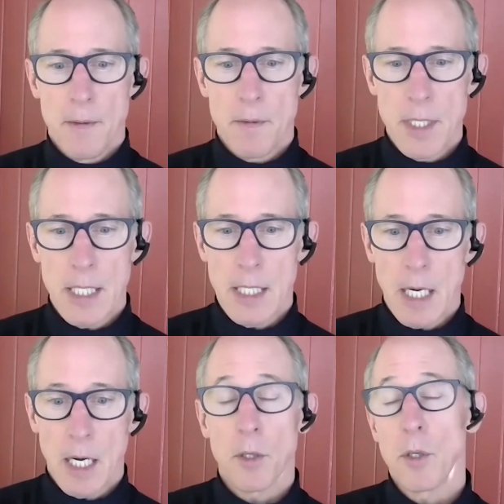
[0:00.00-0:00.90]
The
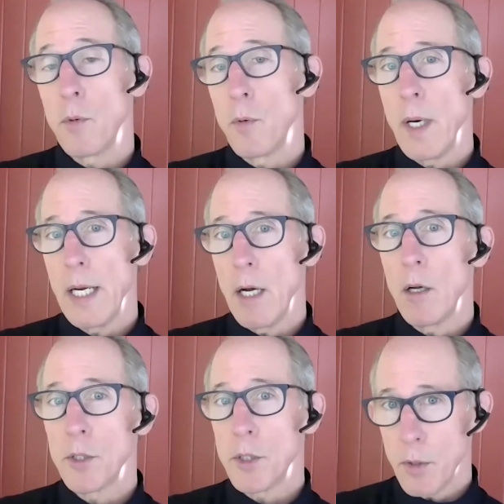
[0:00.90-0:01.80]
other way
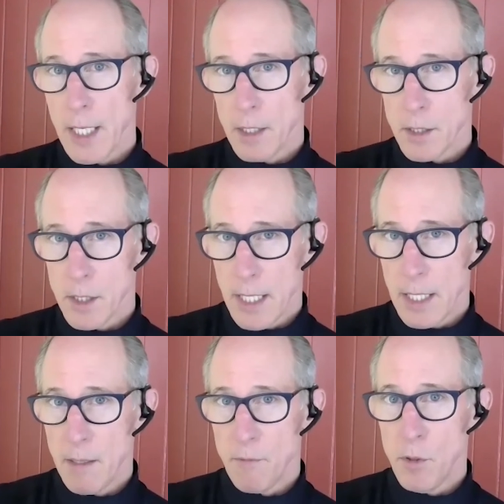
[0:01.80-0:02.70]
also counts in
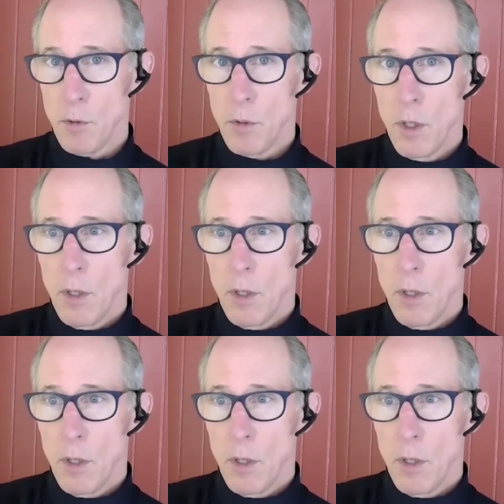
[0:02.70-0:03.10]
that if you